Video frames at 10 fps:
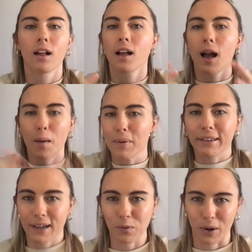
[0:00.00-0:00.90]
a
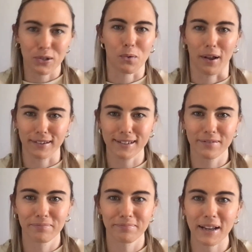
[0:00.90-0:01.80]
billion one-to-ones.
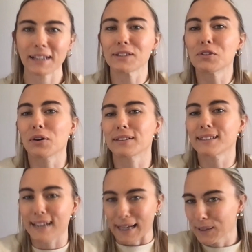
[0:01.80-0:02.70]
It's not
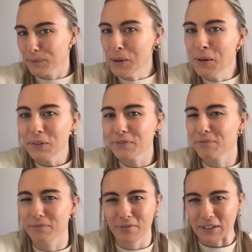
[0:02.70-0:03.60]
scalable,
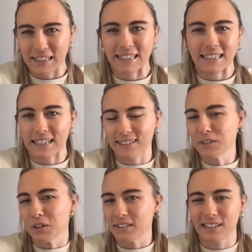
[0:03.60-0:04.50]
really. It's
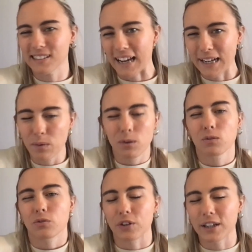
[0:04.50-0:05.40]
not sustainable,
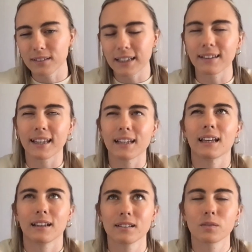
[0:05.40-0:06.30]
really. Like, it
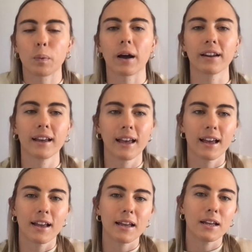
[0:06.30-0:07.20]
is, but
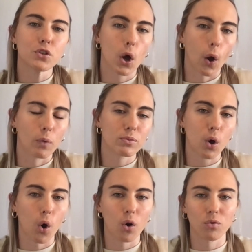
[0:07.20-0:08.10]
in terms
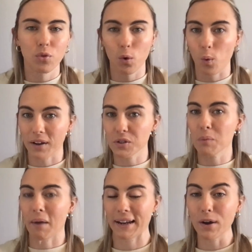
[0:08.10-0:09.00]
of the
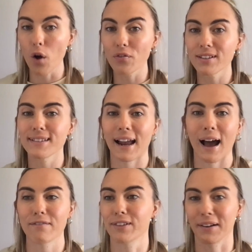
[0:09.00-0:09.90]
one-to-many offers that
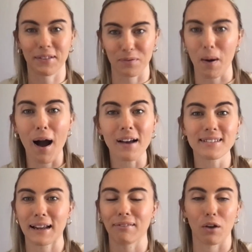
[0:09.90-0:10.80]
I've done in the past
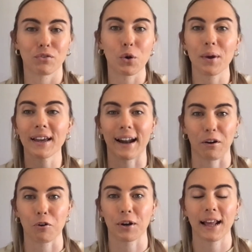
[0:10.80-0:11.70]
and I love doing and I
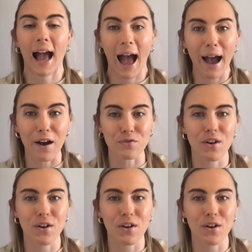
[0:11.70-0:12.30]
already have,